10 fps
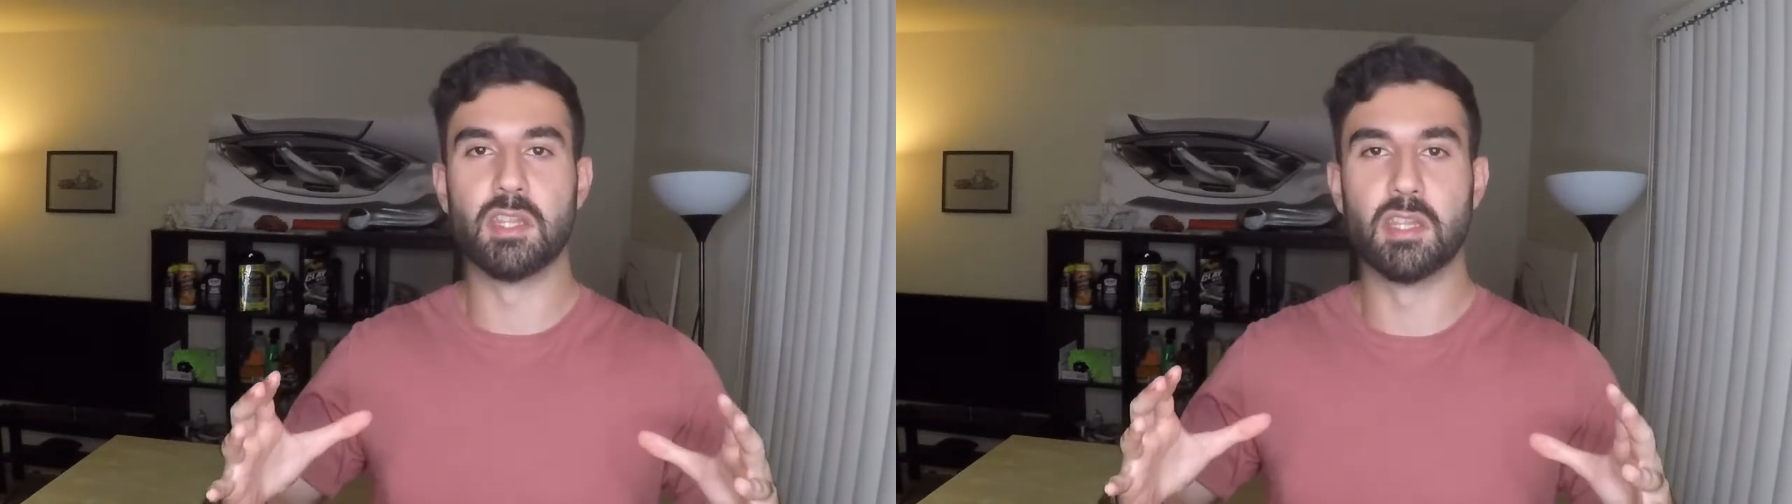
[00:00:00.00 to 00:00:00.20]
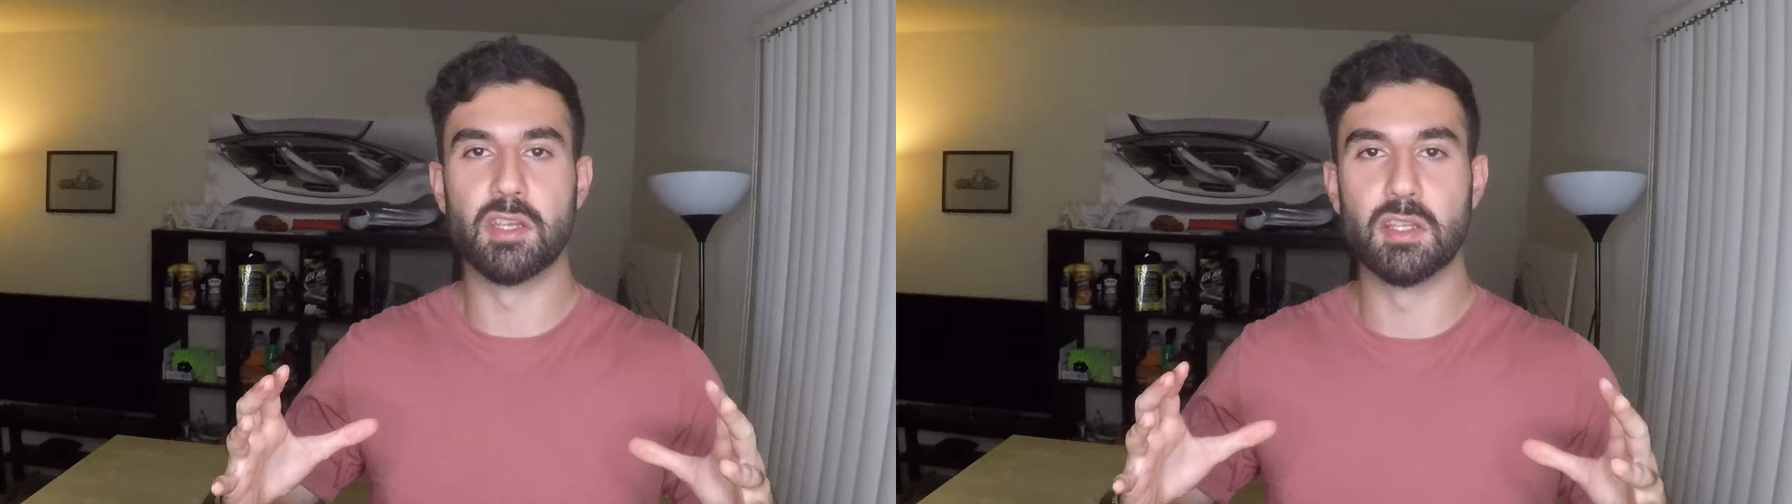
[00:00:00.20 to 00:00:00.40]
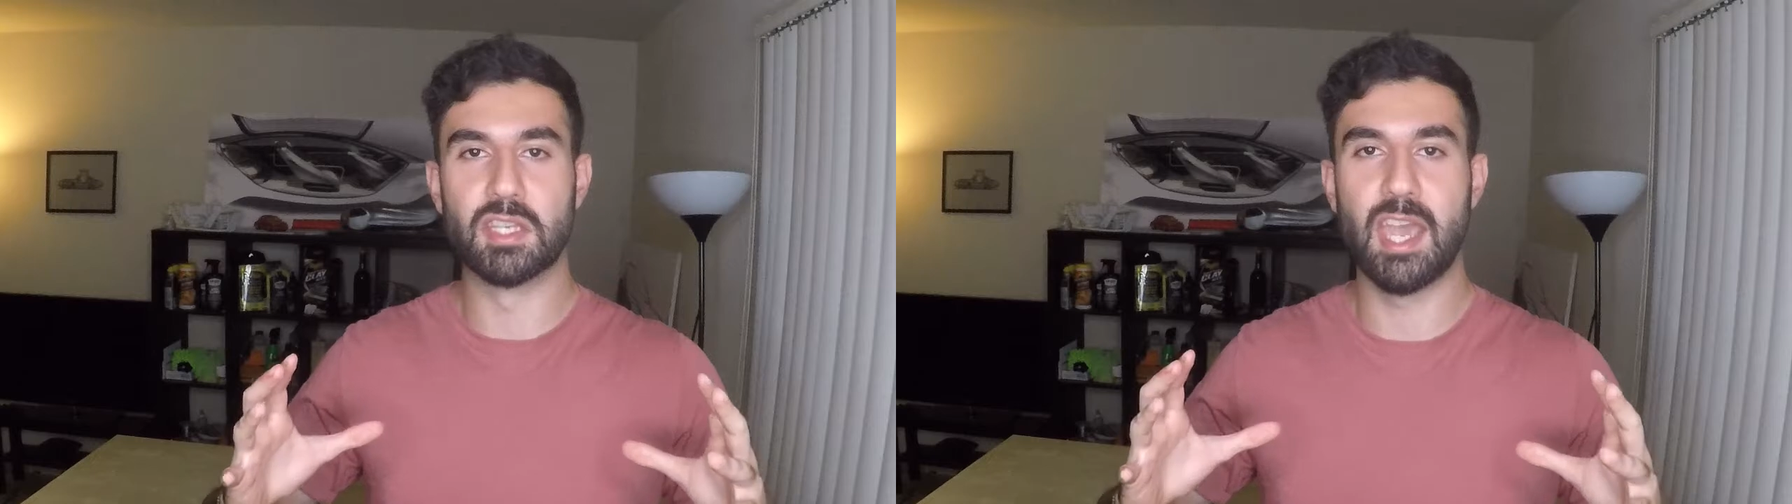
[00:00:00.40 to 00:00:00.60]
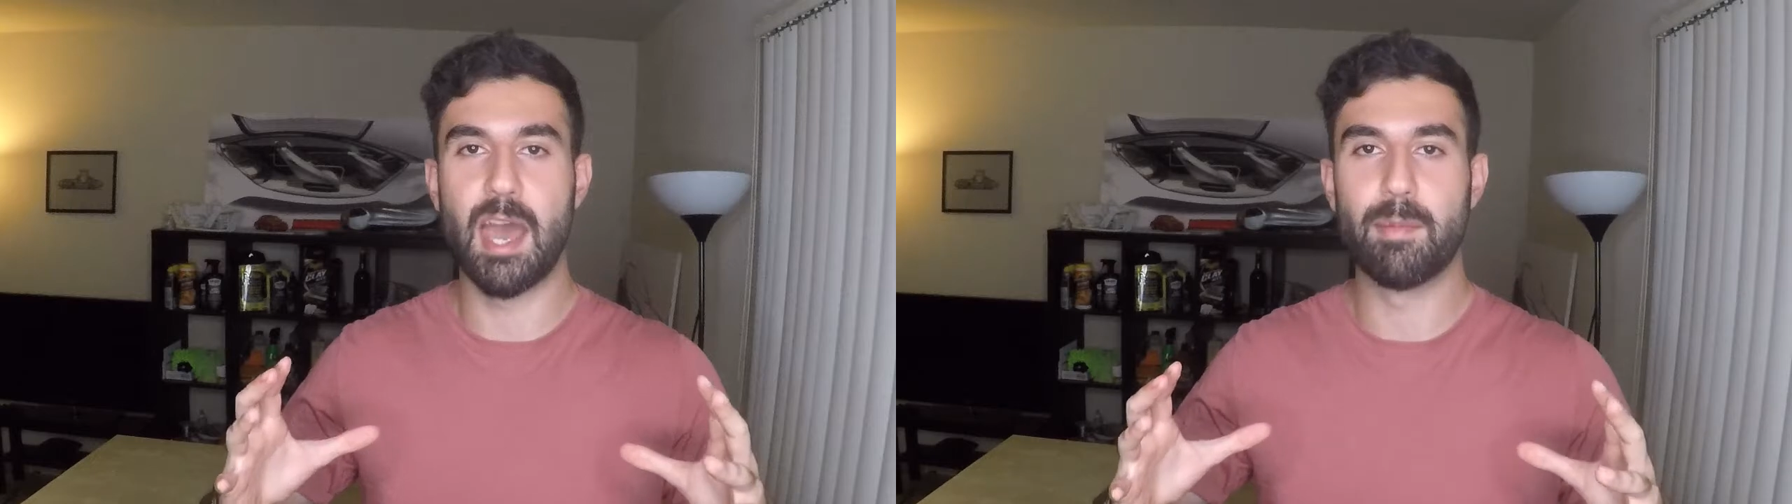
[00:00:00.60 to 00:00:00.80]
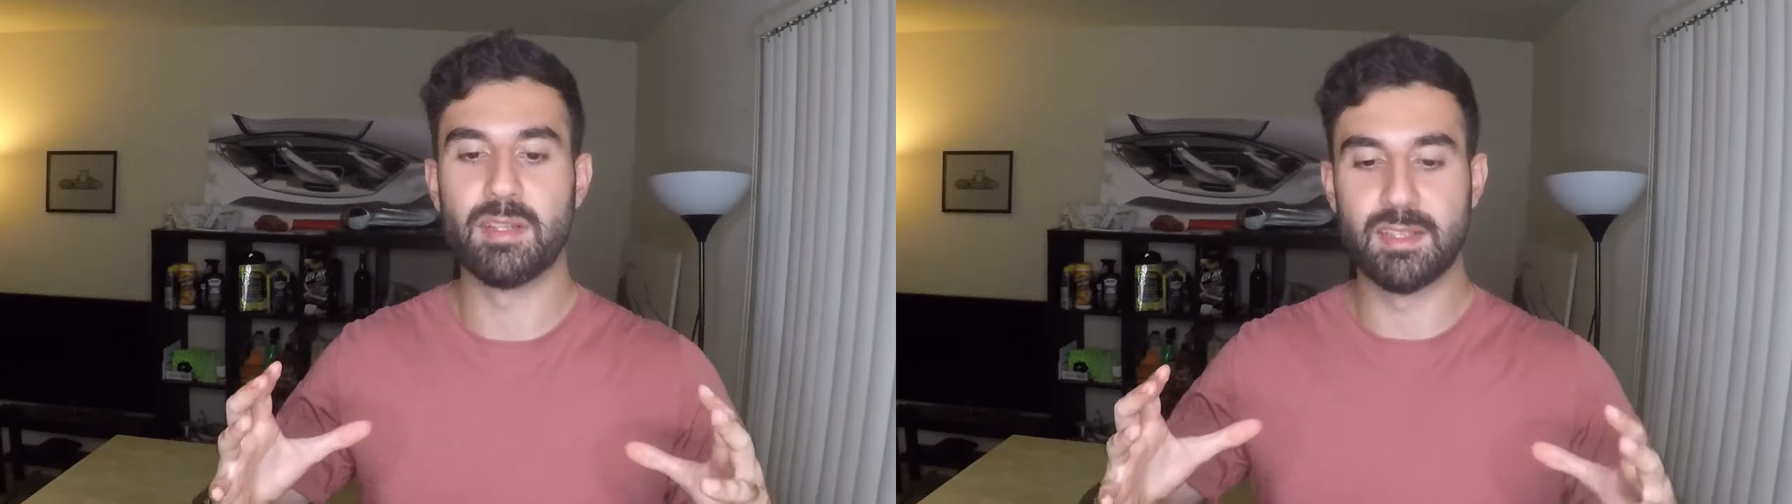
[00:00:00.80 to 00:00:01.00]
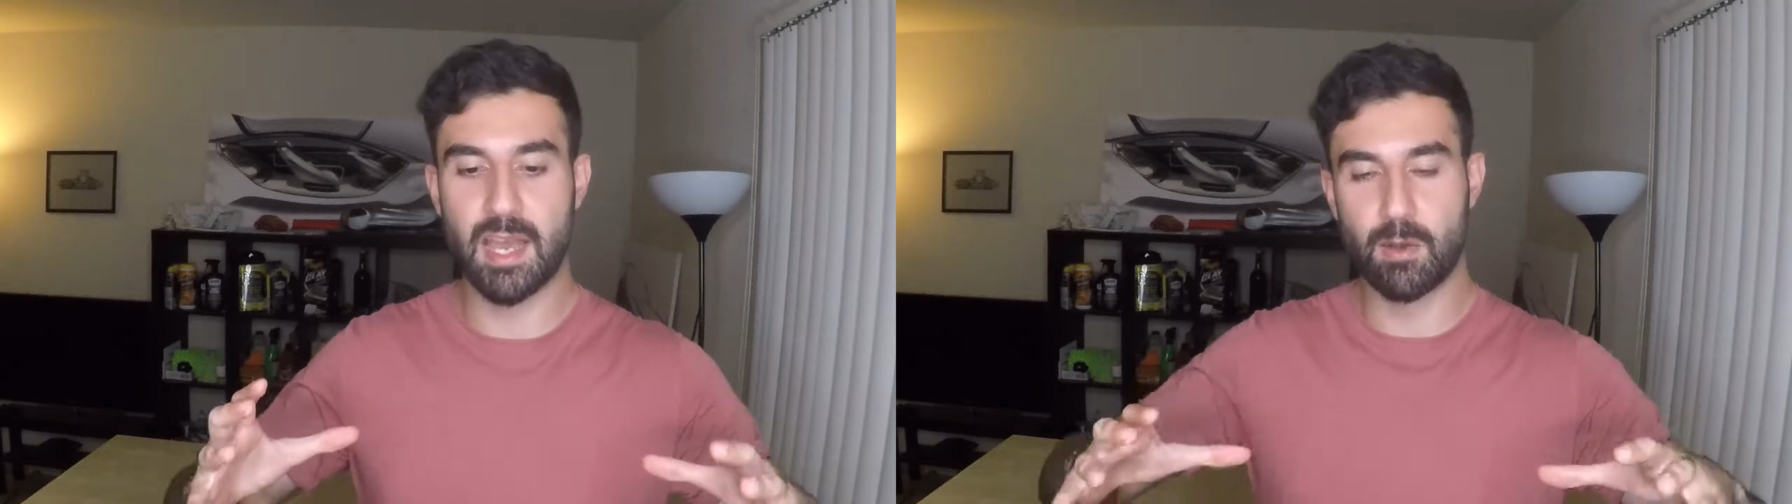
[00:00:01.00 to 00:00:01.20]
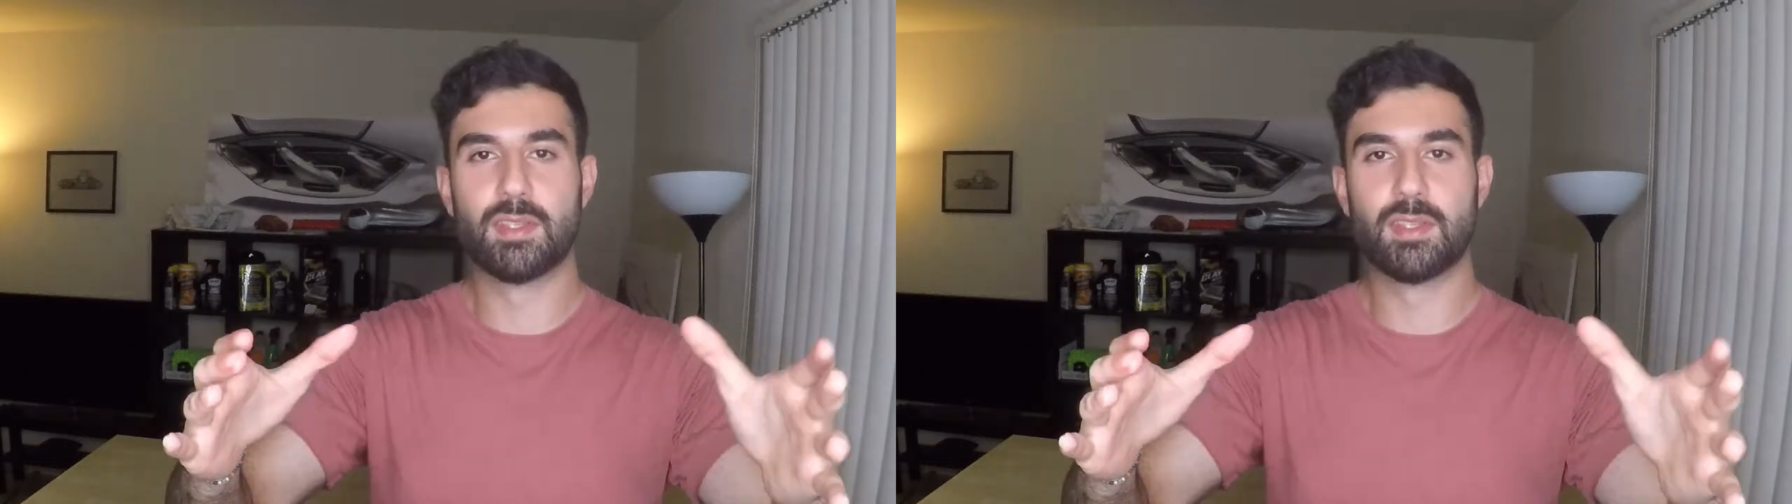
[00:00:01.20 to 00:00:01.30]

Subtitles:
the cabin down,